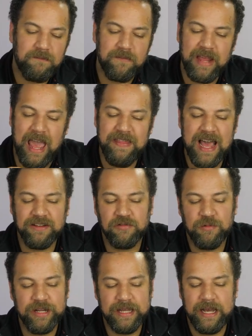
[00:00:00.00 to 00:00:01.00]
And that's
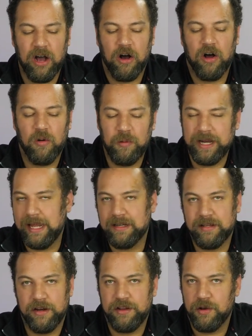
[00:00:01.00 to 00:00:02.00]
really all we need
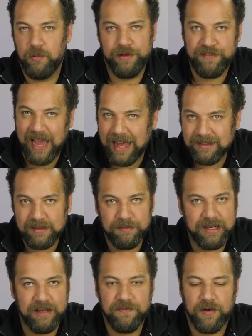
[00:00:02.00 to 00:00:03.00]
to do. We've got some
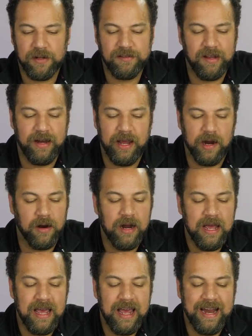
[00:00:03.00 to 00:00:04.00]
defaults in here.
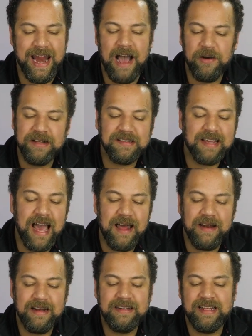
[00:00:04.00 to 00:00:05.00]
Now it's
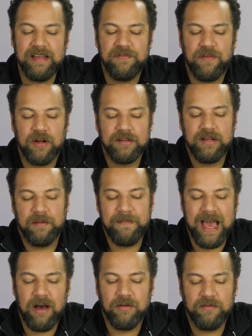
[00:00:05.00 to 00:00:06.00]
got defaulted
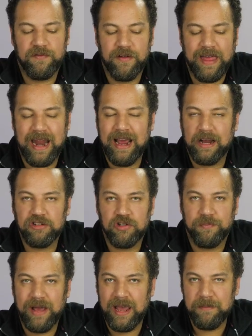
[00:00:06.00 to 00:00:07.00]
amount for that extra
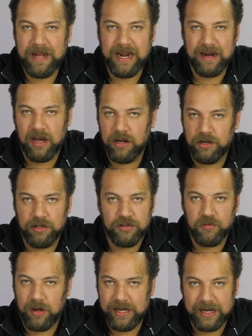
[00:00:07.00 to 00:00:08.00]
payment at
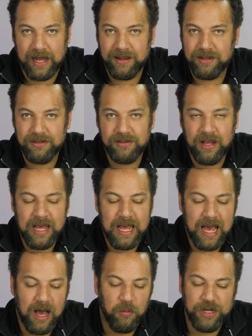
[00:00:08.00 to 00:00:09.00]
$120,
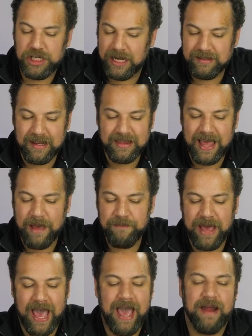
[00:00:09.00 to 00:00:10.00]
which isn't that
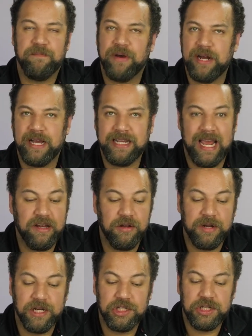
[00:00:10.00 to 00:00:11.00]
bad. But again, you
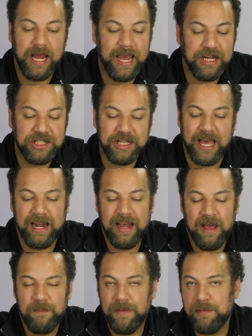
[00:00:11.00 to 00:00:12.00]
can change that.
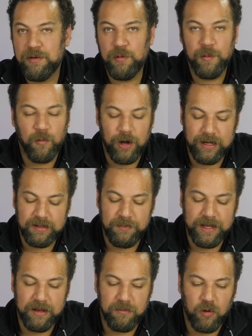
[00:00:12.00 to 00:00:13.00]
Maybe we want it to
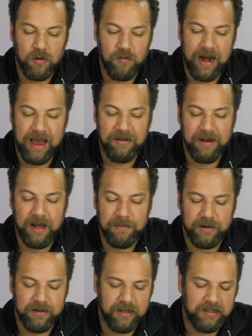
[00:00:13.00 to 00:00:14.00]
be a more round
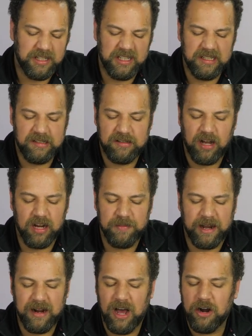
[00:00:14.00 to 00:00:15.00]
number. Let's just talk
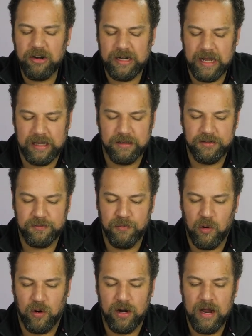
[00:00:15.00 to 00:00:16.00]
about $100
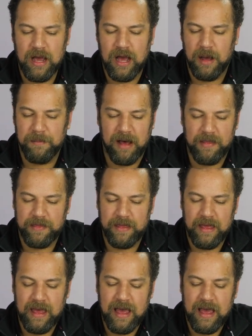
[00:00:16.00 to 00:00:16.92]
more a month.